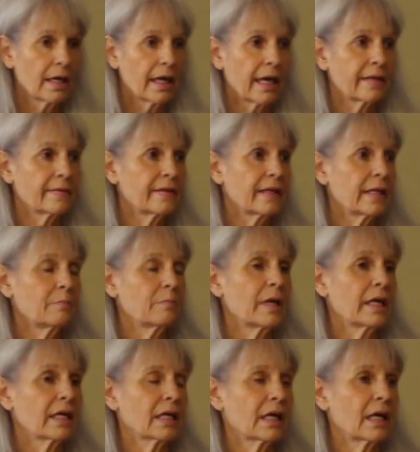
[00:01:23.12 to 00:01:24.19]
and they
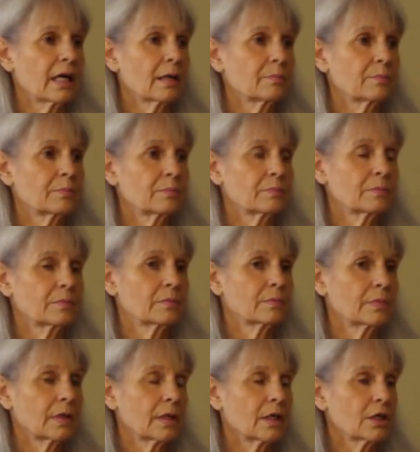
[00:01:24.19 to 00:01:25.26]
make up
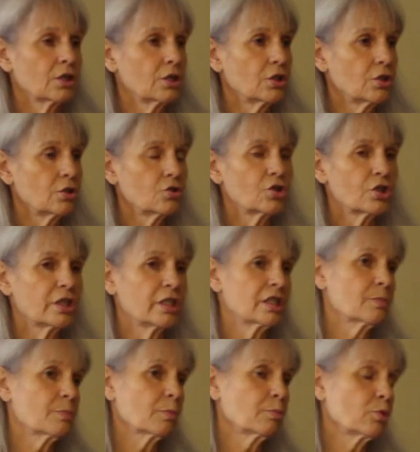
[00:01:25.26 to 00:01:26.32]
a huge
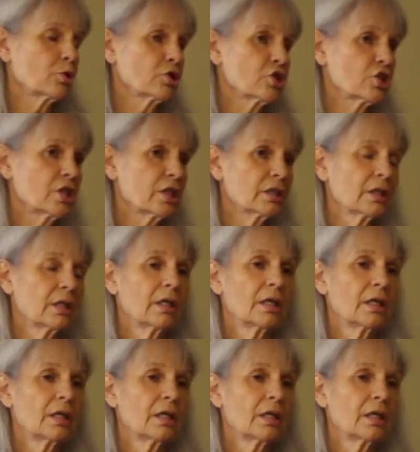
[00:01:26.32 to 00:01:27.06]
disproportionate